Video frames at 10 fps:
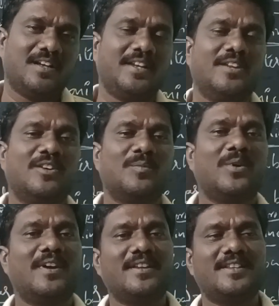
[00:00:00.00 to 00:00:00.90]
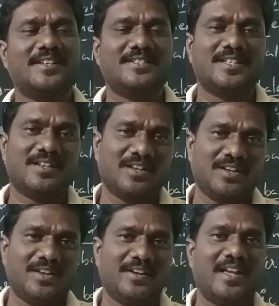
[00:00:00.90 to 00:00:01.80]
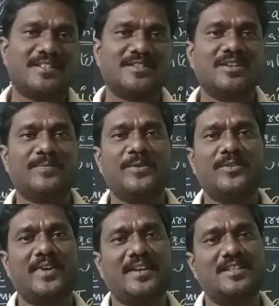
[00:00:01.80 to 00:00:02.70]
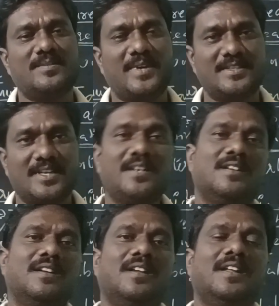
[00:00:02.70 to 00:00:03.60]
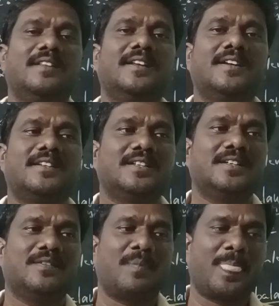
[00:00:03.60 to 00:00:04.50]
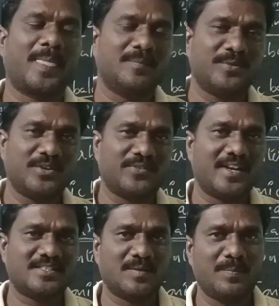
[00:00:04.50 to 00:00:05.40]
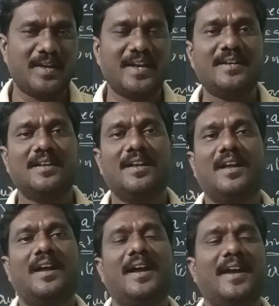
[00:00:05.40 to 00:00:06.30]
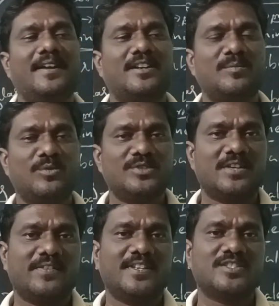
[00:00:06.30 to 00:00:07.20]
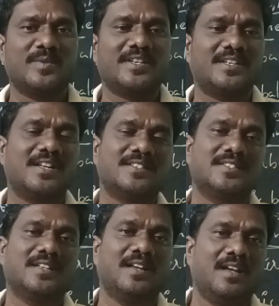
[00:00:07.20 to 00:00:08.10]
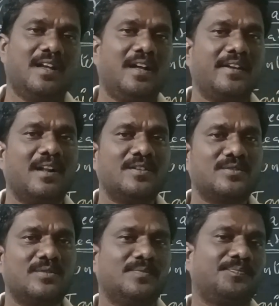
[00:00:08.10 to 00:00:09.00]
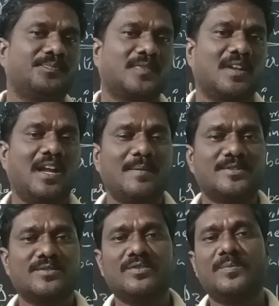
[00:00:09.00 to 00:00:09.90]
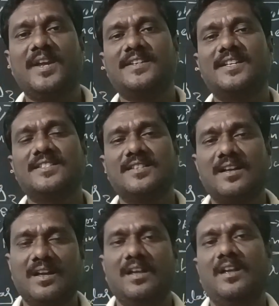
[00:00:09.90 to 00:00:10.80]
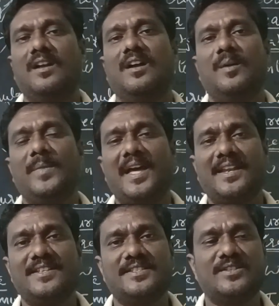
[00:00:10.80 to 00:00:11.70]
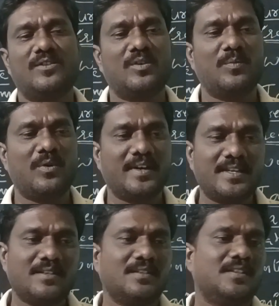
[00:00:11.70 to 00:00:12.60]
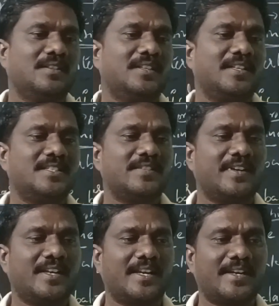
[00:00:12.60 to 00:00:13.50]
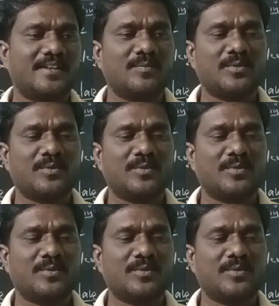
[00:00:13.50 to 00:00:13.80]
In our body there is a natural purifier is present, that purifies the blood and removes the waste materials, and also helps to maintain the balance in our body. That is a very critical